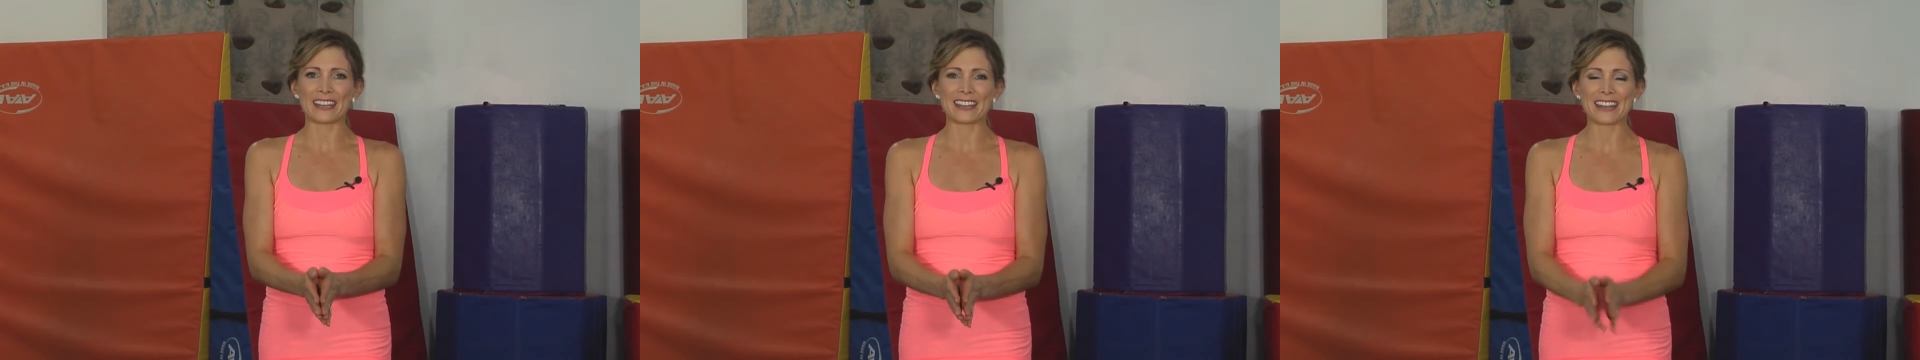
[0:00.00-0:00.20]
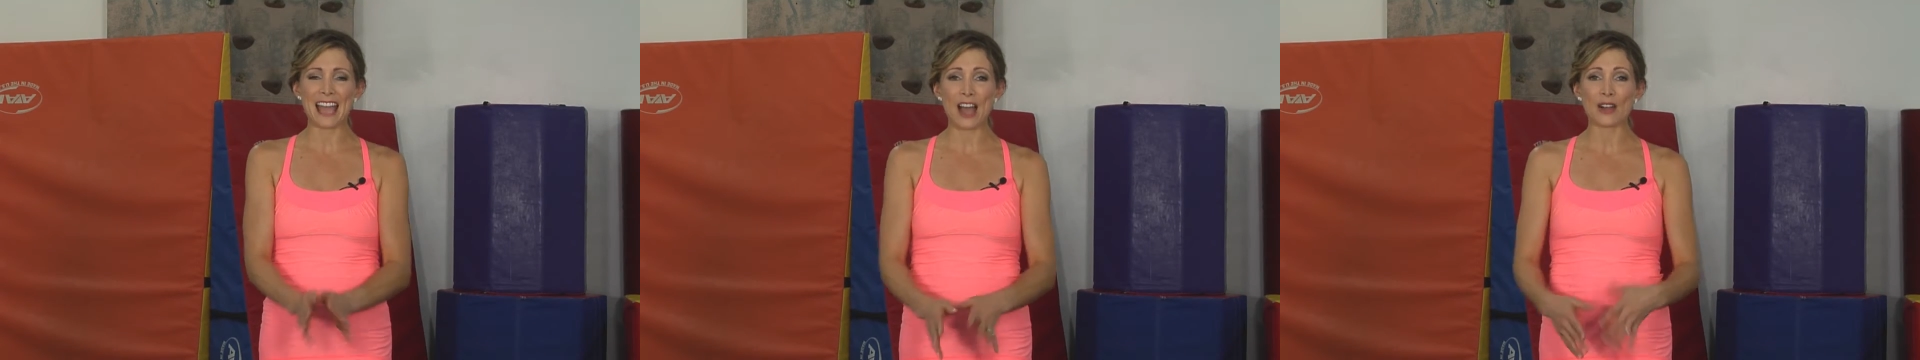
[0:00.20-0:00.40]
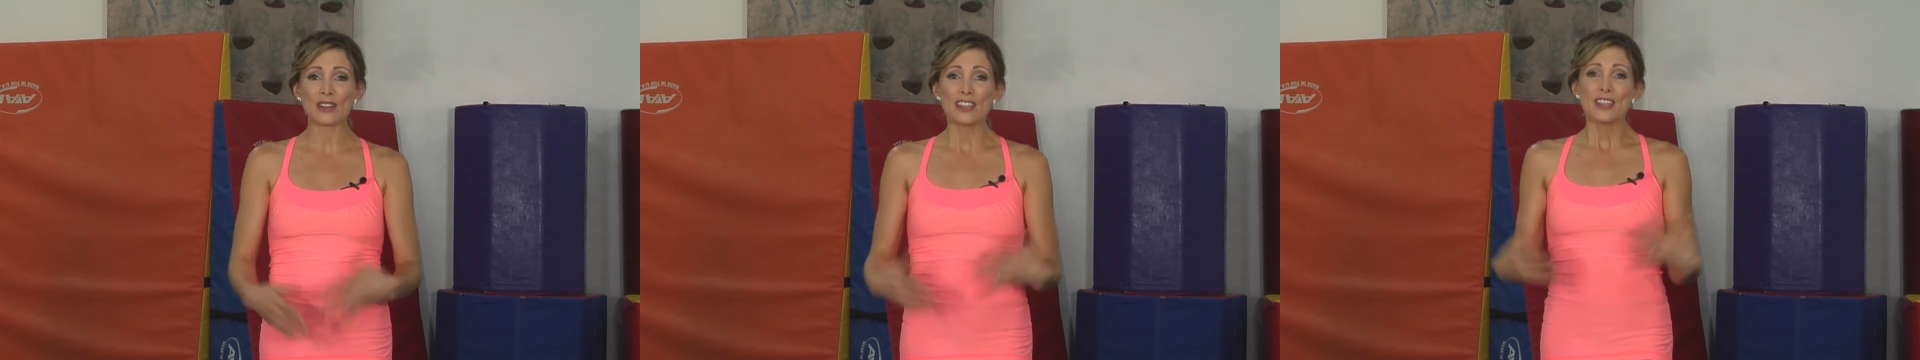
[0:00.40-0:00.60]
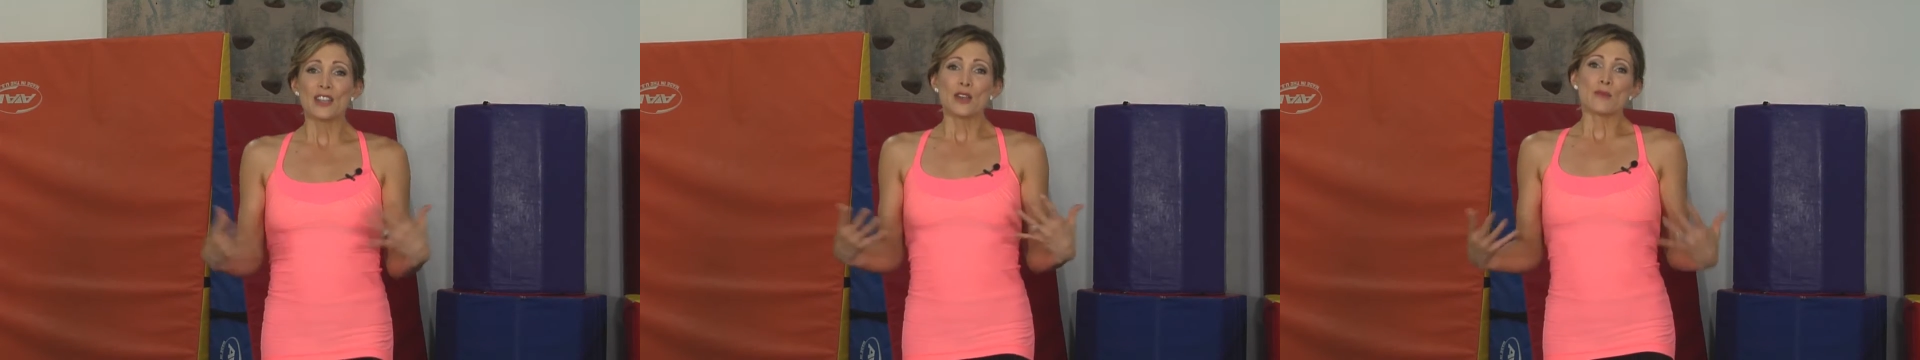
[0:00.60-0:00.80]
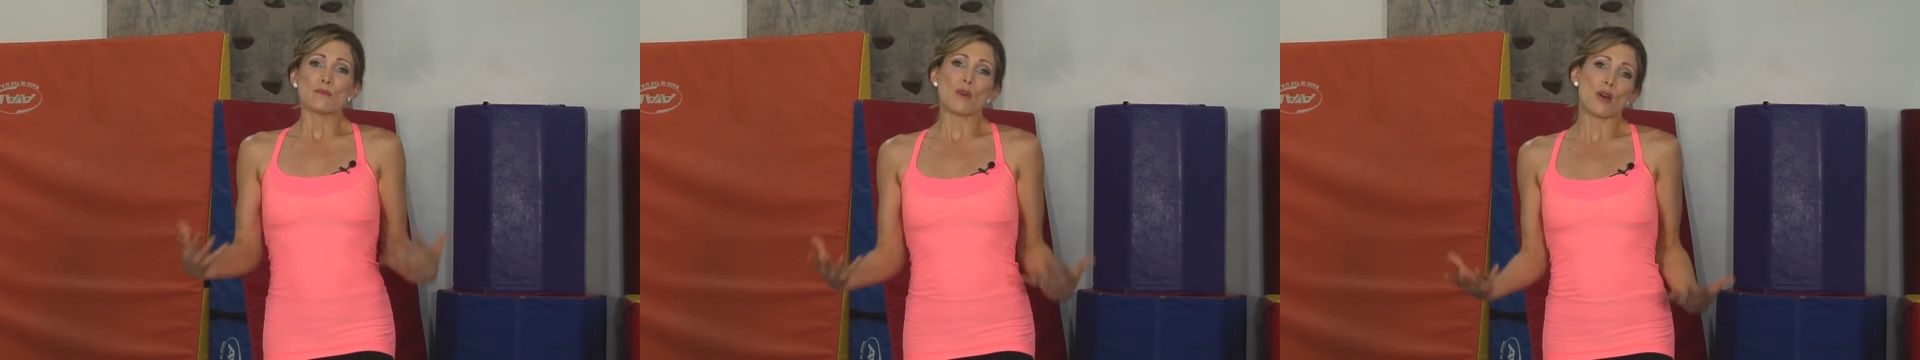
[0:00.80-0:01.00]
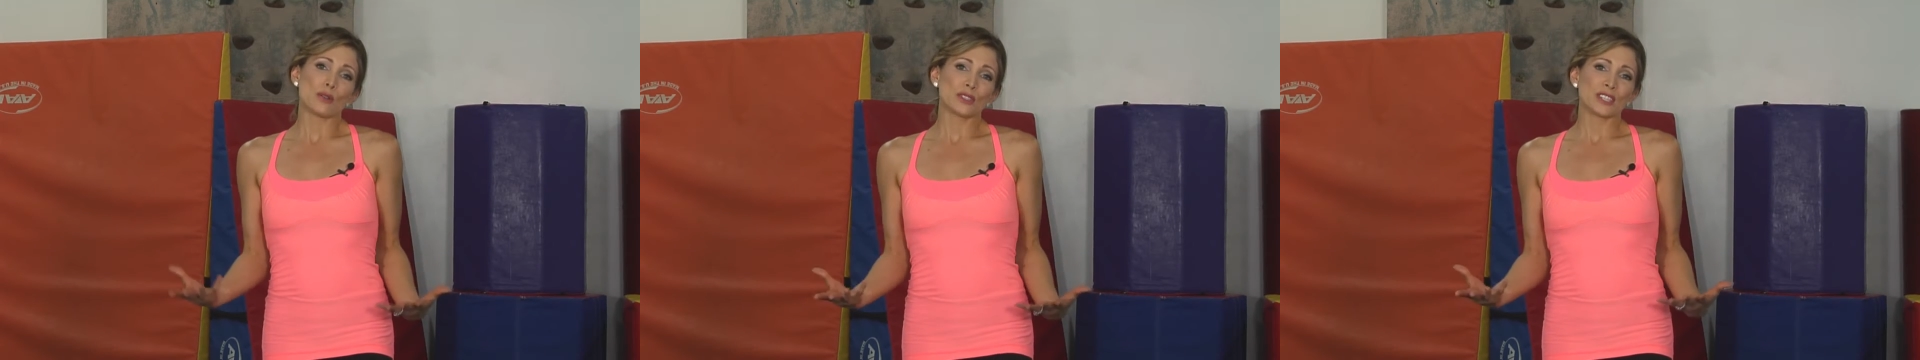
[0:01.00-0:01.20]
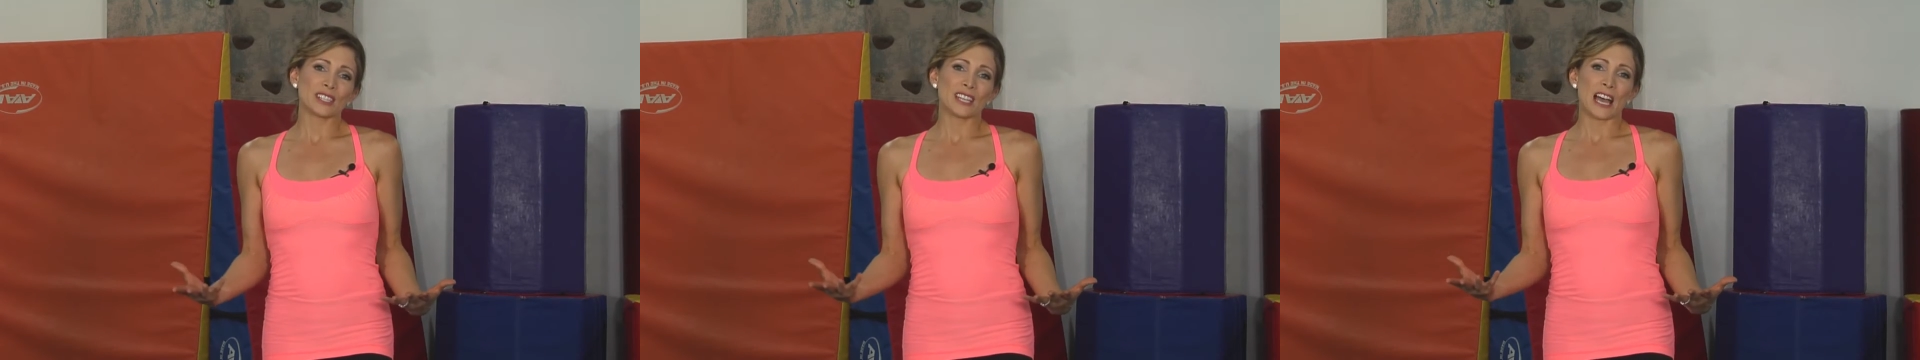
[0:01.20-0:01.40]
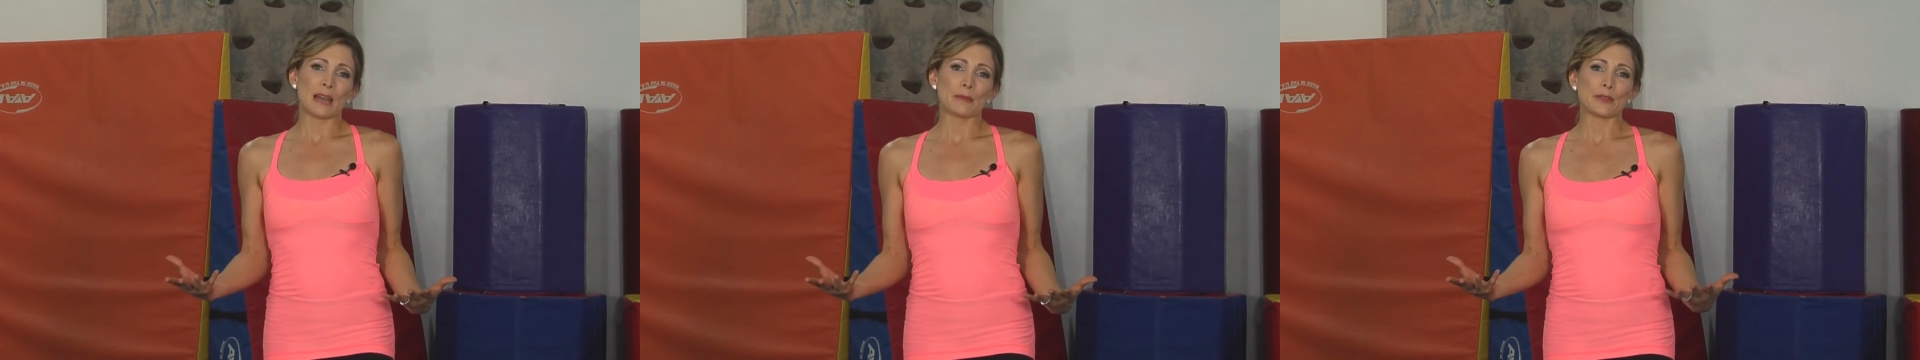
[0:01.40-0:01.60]
Now, most of the
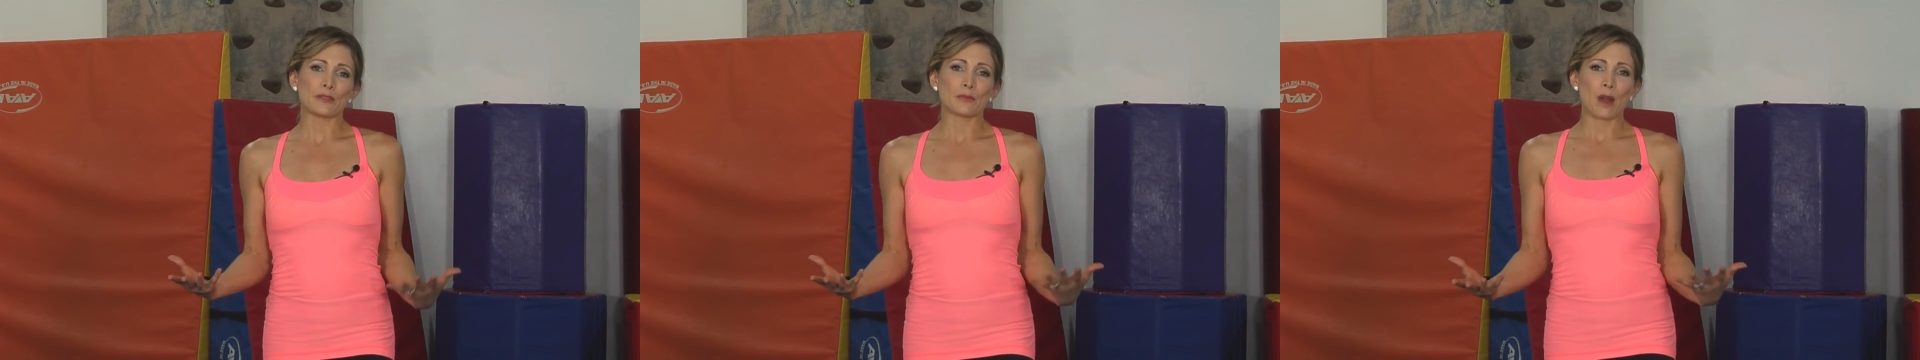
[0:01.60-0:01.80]
time you've